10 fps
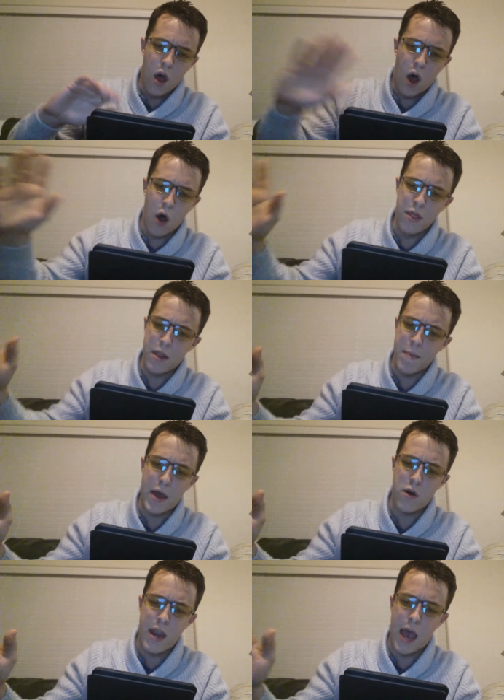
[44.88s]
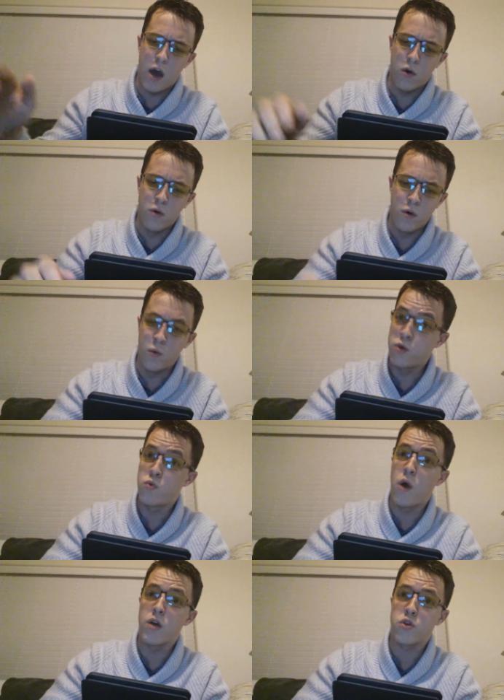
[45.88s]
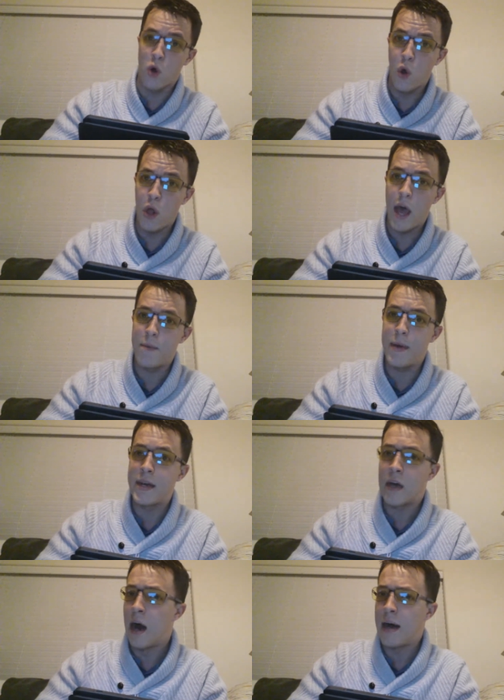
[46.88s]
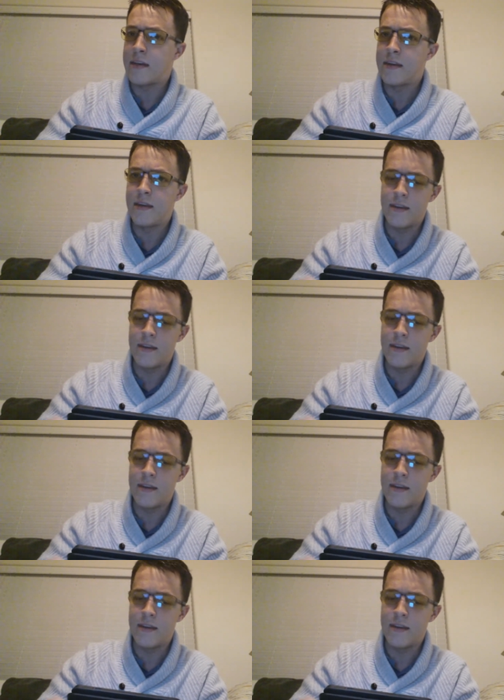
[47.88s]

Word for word: All that mattered now was Roscole had been caught.